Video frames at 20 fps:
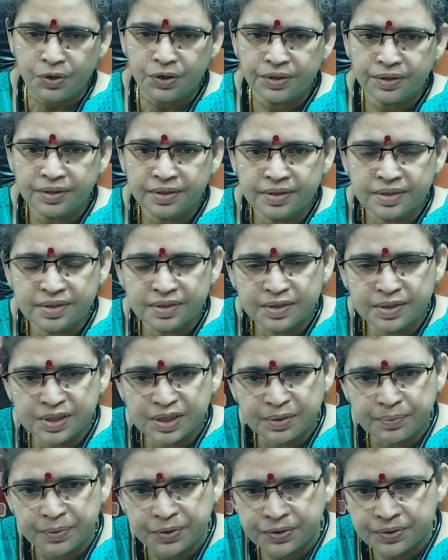going to discuss
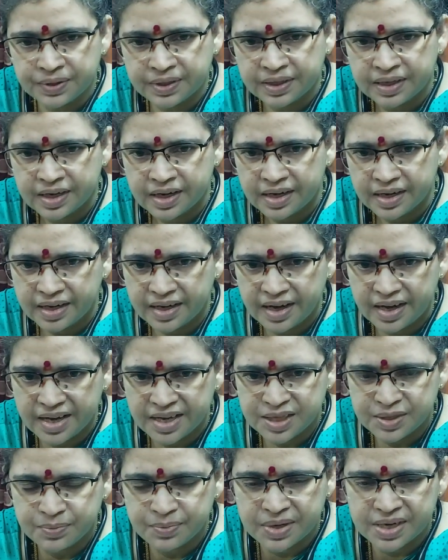about
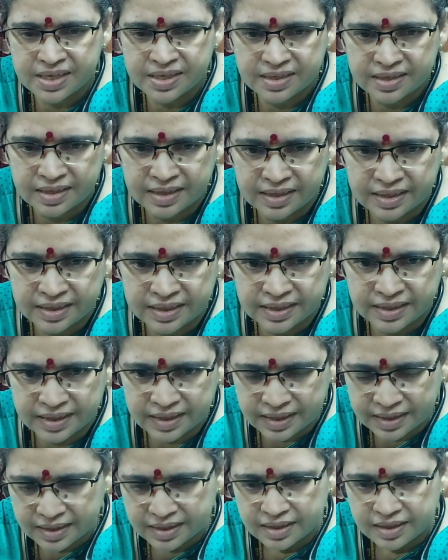case-based learning,
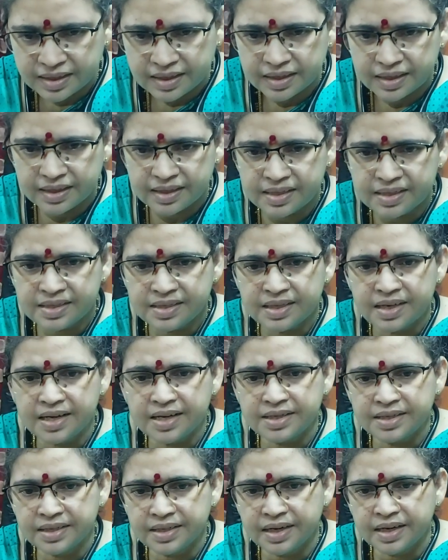
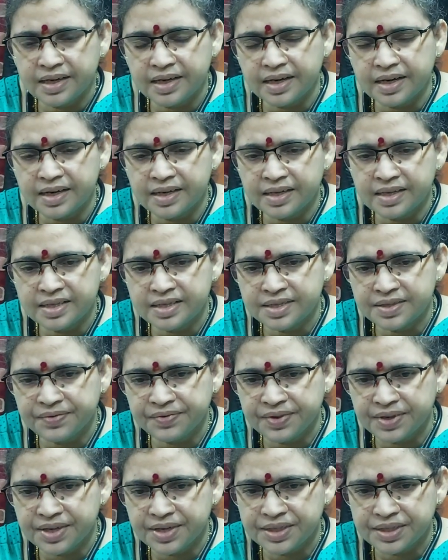initiation and
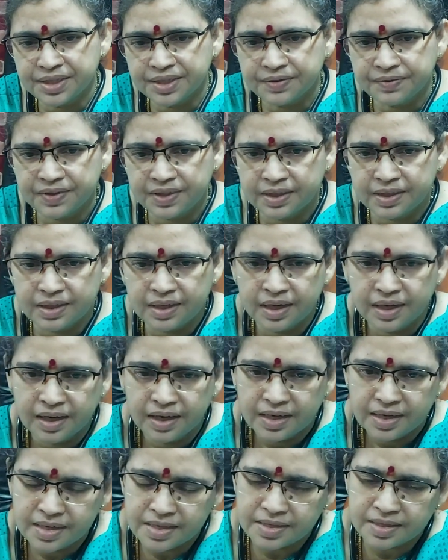intensification with
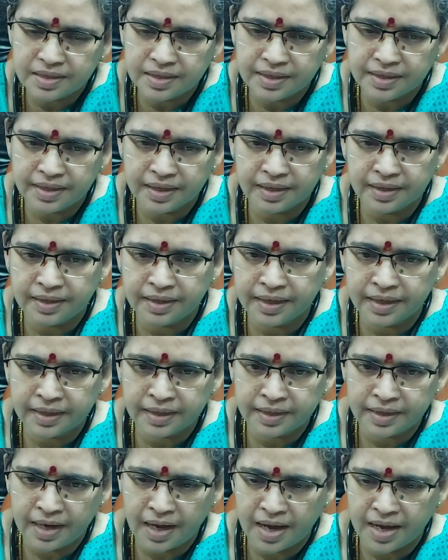insulin regulated
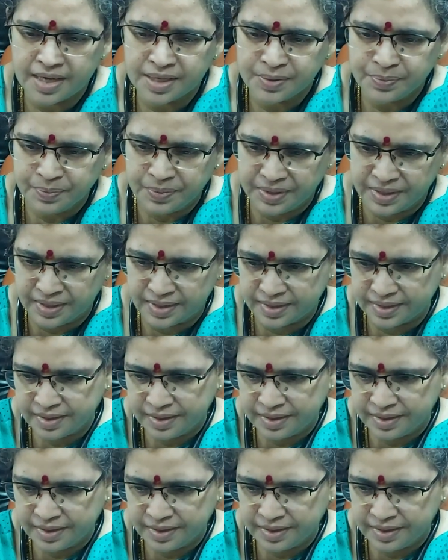as part.